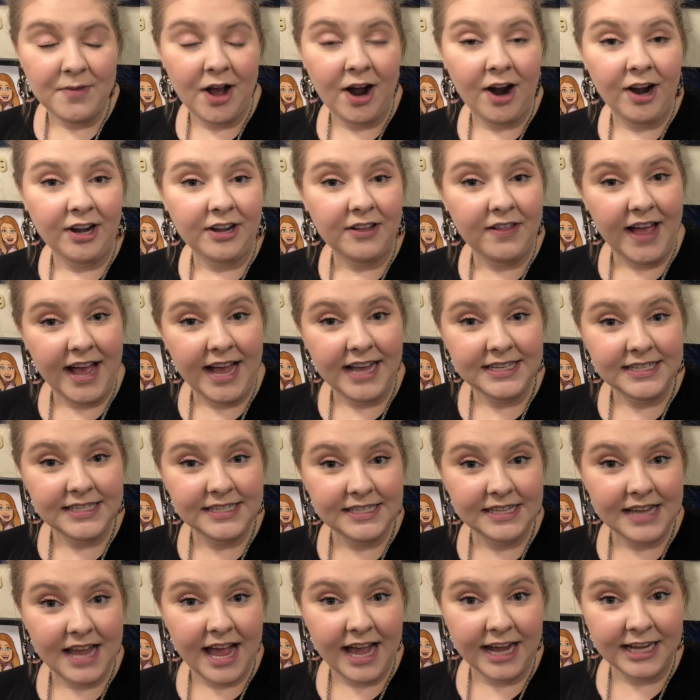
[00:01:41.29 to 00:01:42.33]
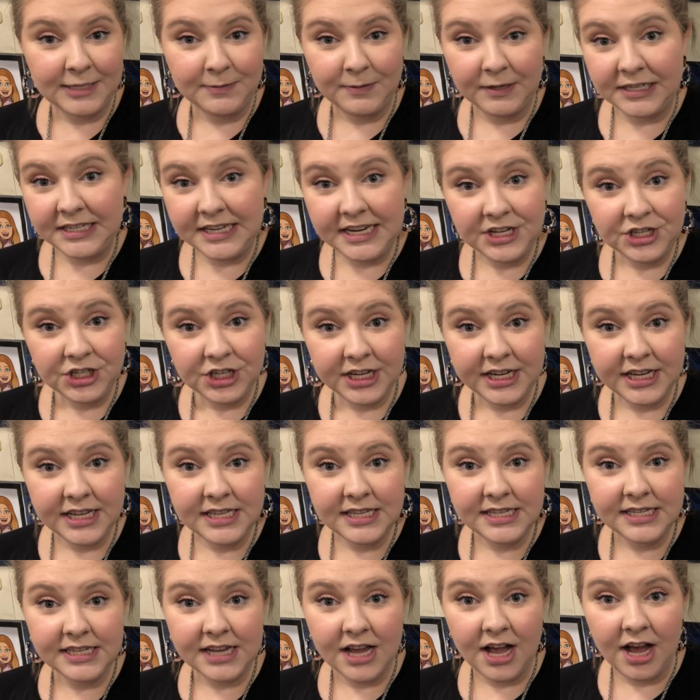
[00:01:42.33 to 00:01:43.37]
our class
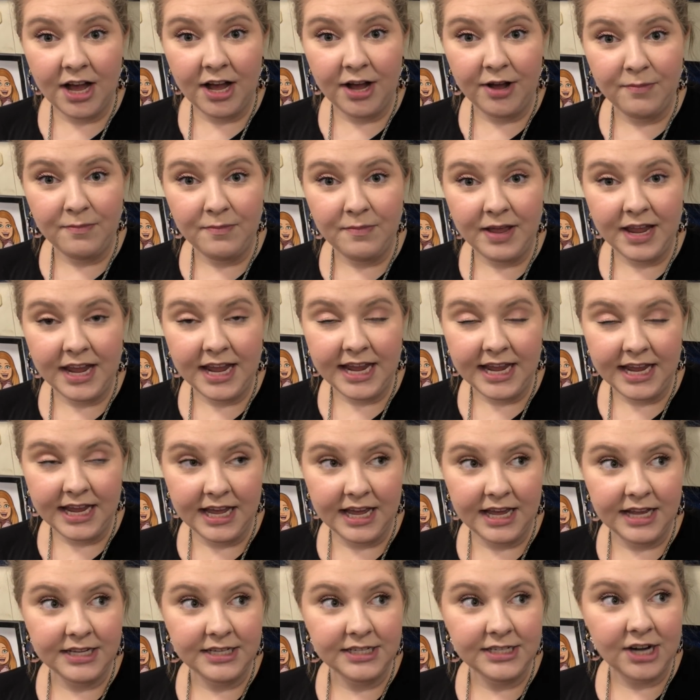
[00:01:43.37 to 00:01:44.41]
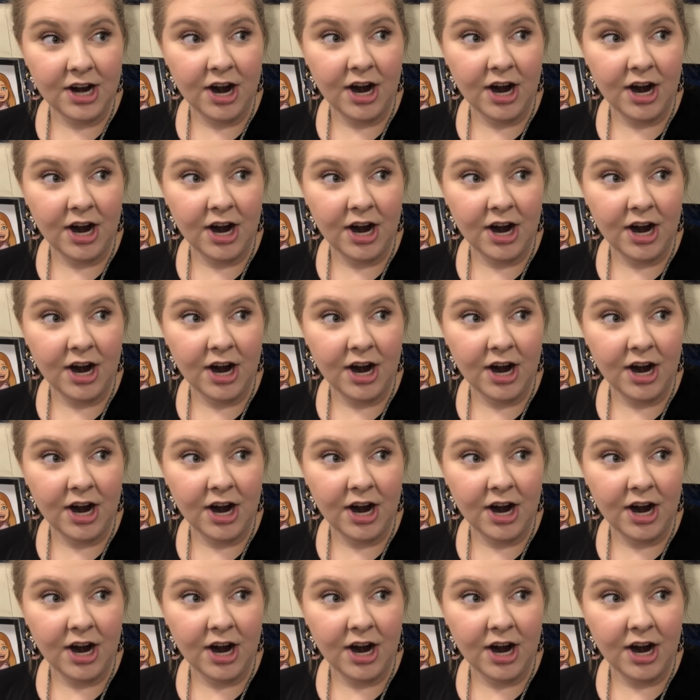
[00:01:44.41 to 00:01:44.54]
expectations and